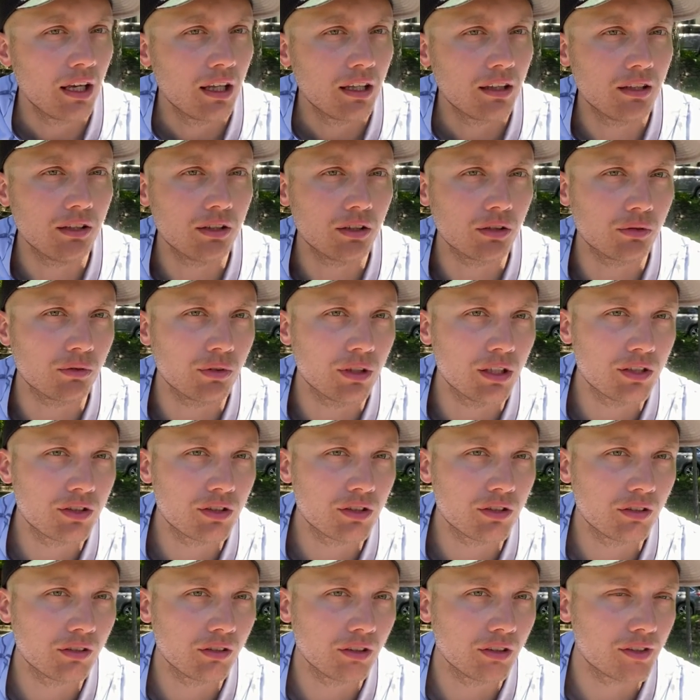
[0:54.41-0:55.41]
the
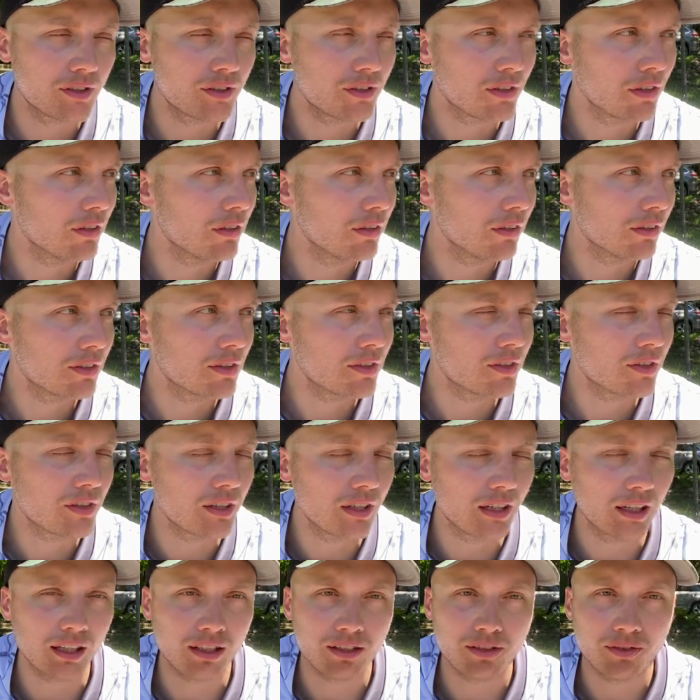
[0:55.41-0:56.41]
original assault
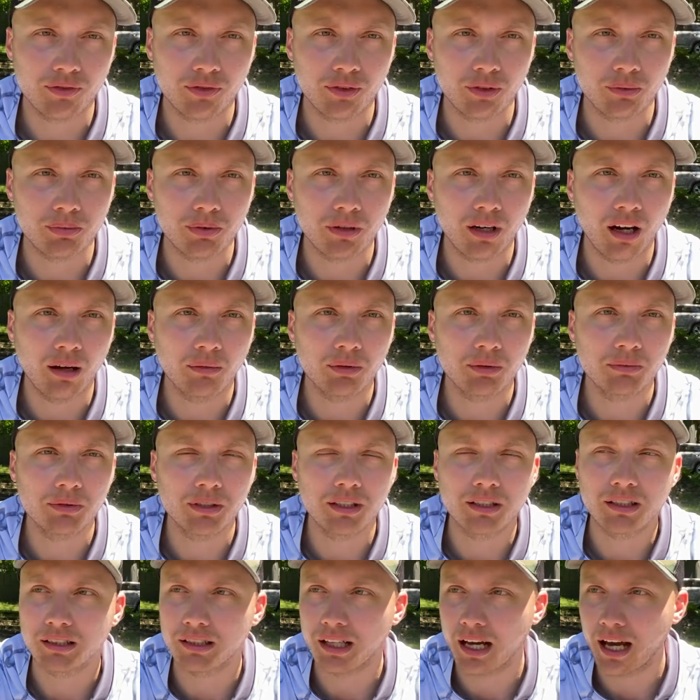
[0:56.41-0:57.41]
sticks for probably
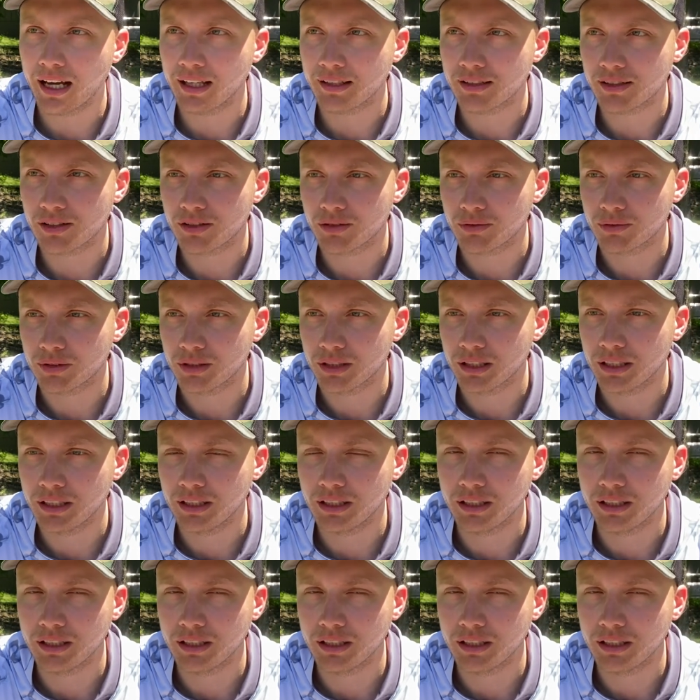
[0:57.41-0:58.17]
the last three